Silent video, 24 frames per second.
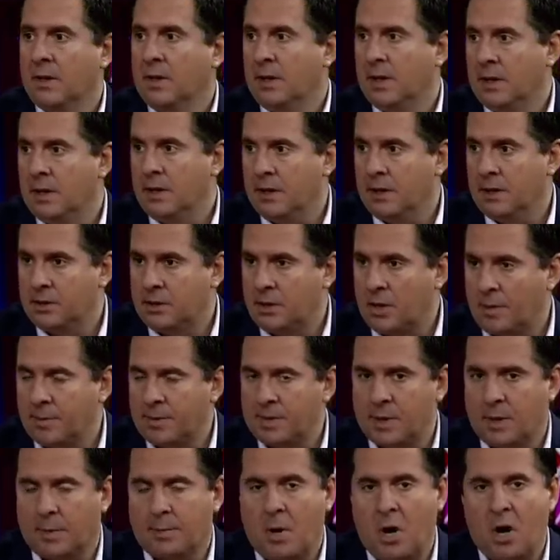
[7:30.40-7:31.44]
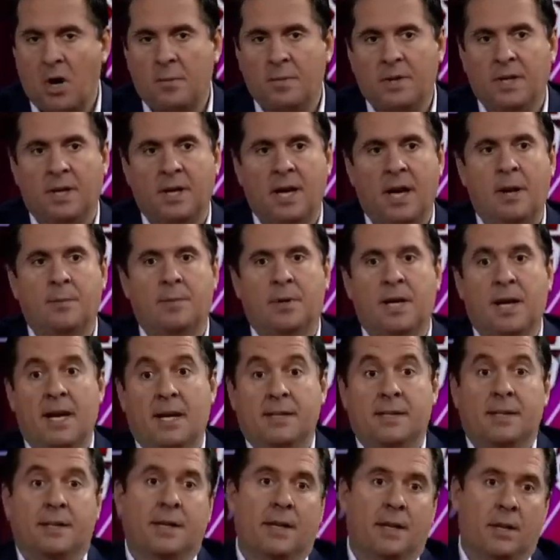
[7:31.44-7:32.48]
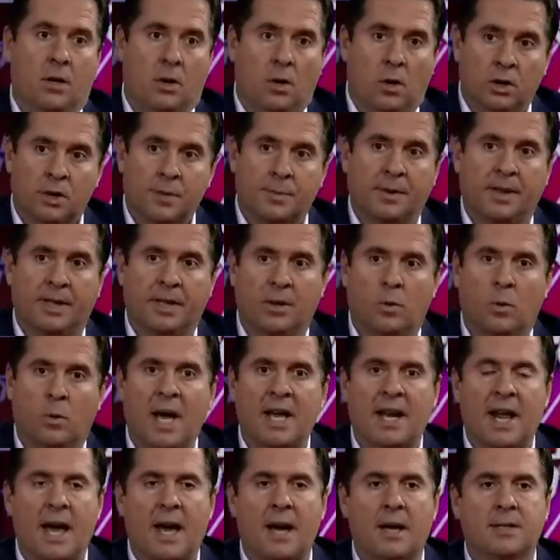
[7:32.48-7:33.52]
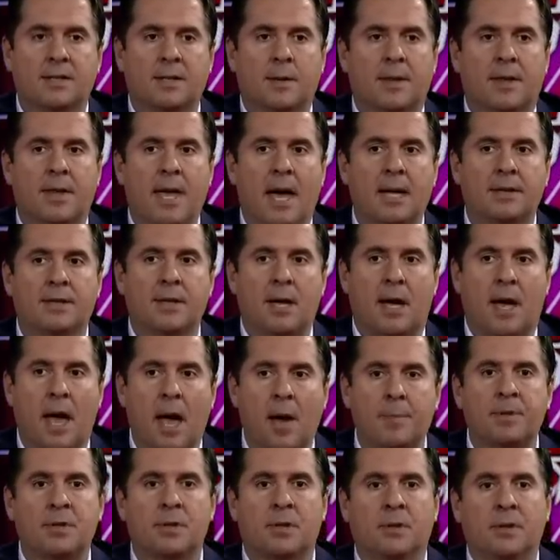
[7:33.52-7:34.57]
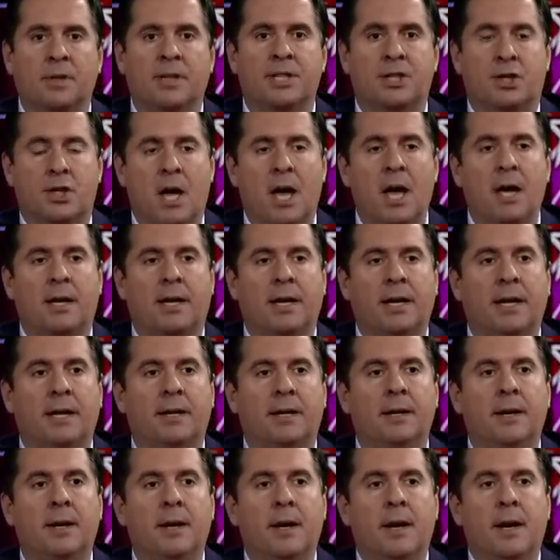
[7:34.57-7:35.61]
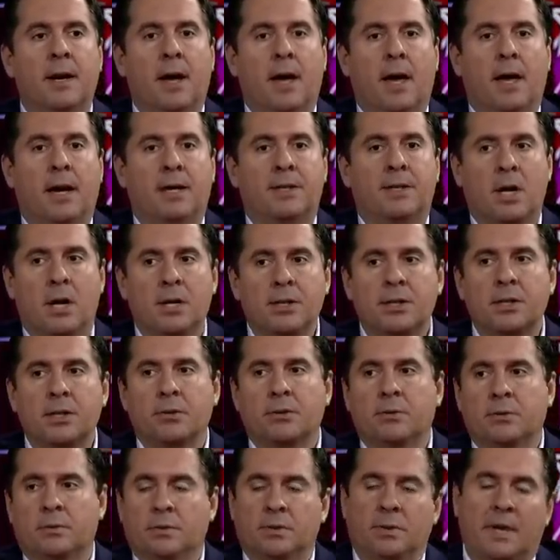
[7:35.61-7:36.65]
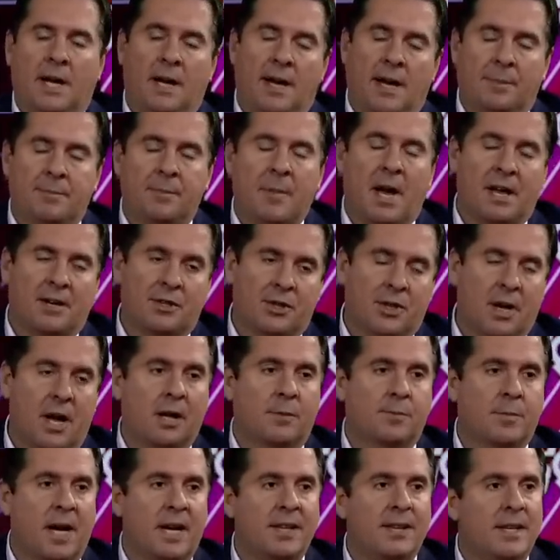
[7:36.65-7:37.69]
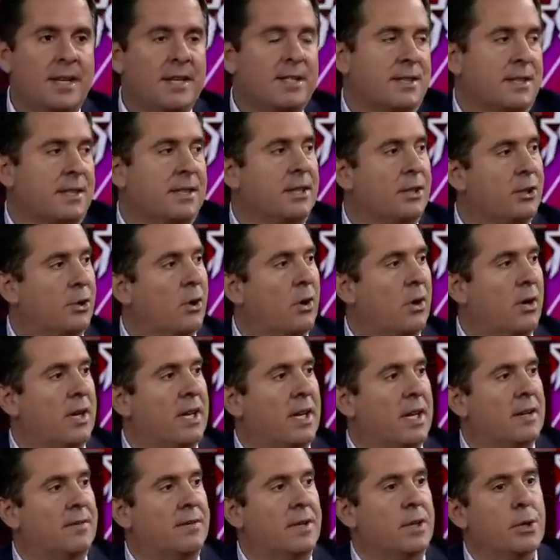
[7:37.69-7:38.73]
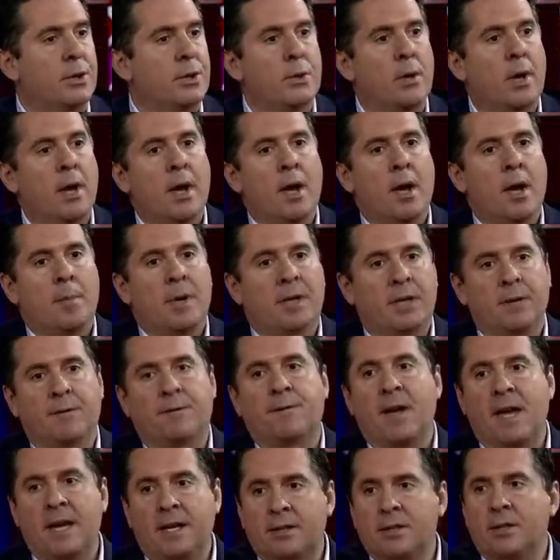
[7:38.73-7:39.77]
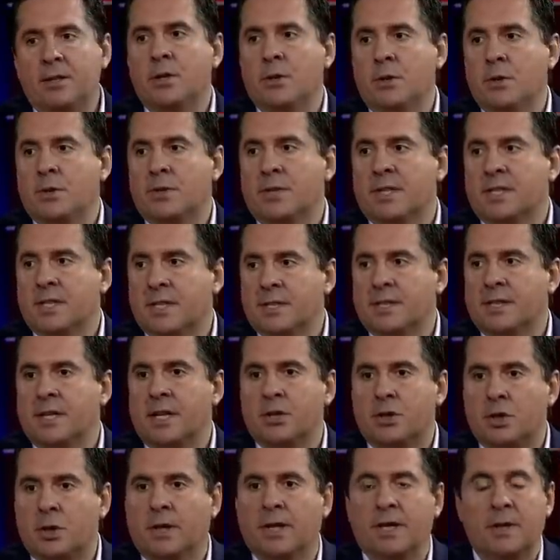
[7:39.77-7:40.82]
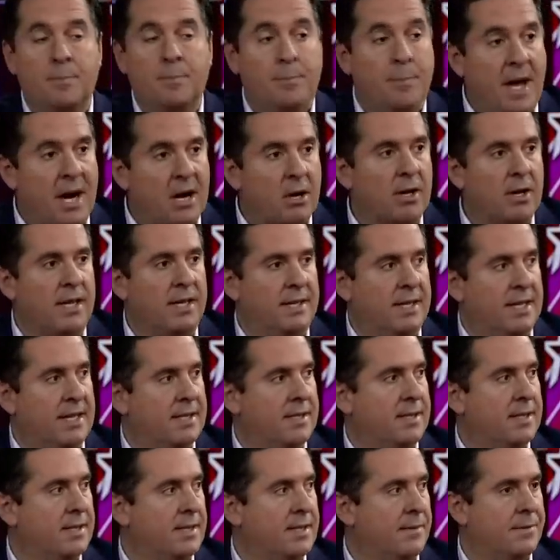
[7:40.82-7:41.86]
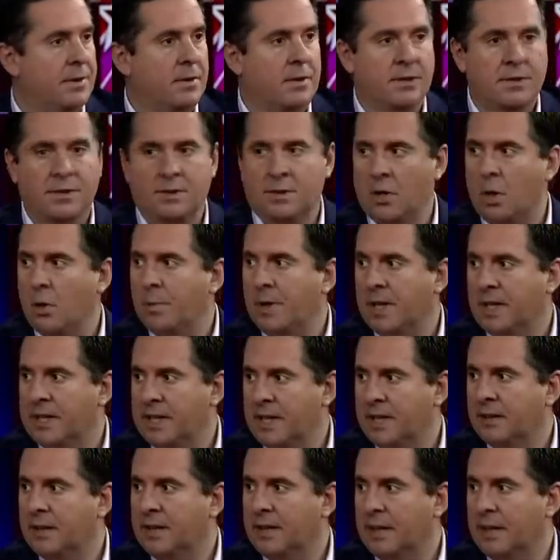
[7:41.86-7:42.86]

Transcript: Trump's apartment complex, and then ultimately the White House. I mean, that's absolutely shocking. And it's also, I'm not shocked by this, and neither are any of you, but the fake news has essentially buried this as if there's no big deal here.